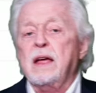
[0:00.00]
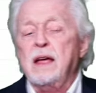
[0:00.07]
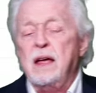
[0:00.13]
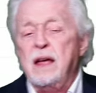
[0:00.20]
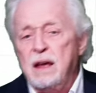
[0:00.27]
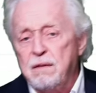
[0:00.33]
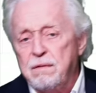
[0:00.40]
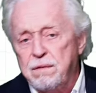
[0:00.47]

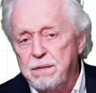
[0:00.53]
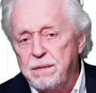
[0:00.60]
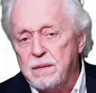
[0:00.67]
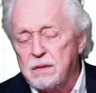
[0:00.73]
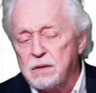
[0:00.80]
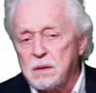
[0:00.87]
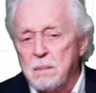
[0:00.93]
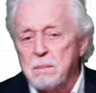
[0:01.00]
if
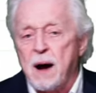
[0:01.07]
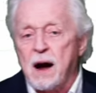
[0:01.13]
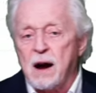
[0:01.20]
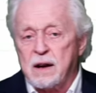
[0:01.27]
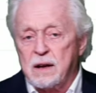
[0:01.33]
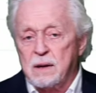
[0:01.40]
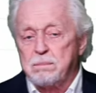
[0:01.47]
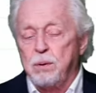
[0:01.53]
the
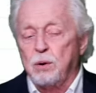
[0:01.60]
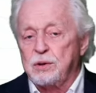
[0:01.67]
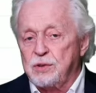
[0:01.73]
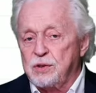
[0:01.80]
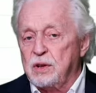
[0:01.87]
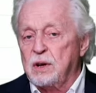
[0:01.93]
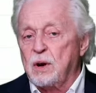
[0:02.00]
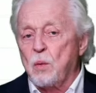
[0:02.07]
market puts
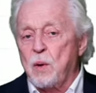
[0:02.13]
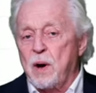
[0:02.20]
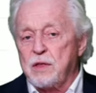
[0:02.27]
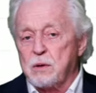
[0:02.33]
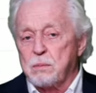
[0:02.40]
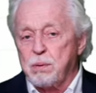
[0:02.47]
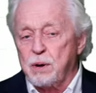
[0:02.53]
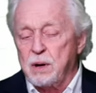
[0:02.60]
in a
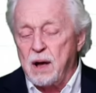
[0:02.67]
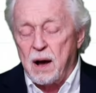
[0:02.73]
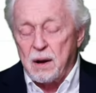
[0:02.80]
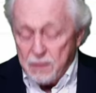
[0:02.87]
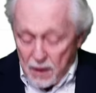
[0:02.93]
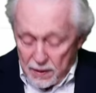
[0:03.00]
weather, pre uh,